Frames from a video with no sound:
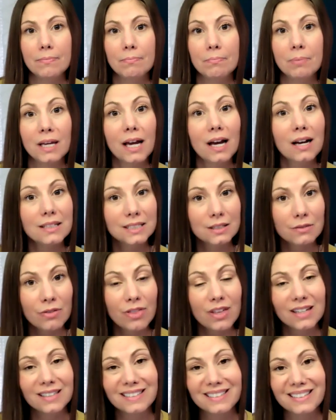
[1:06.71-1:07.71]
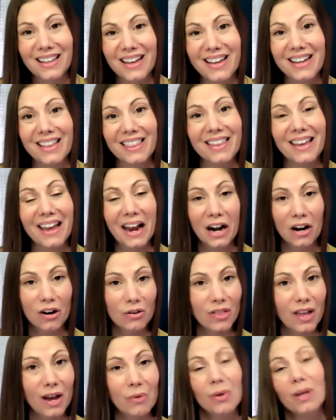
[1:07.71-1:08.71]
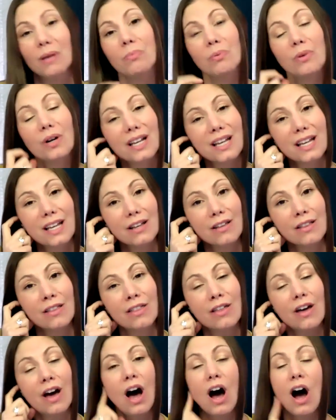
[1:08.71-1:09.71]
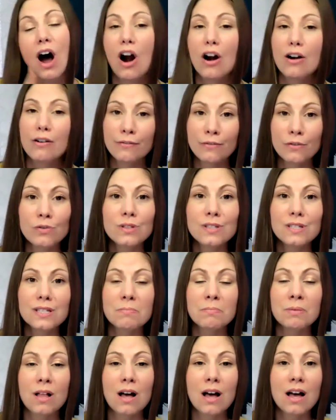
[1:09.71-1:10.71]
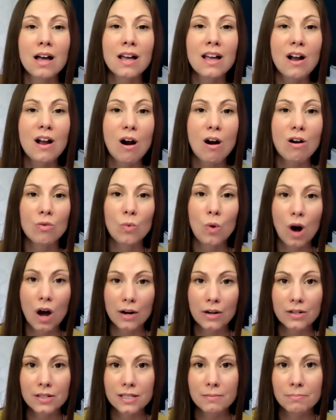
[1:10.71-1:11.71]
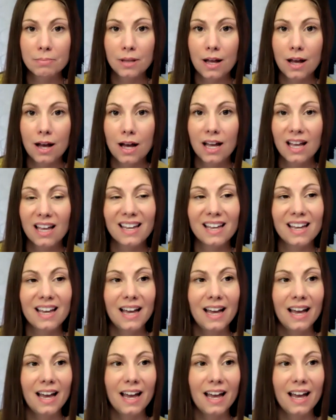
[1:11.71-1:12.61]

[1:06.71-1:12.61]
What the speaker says: because of things like the air that we breathe, our food supply, our water supply.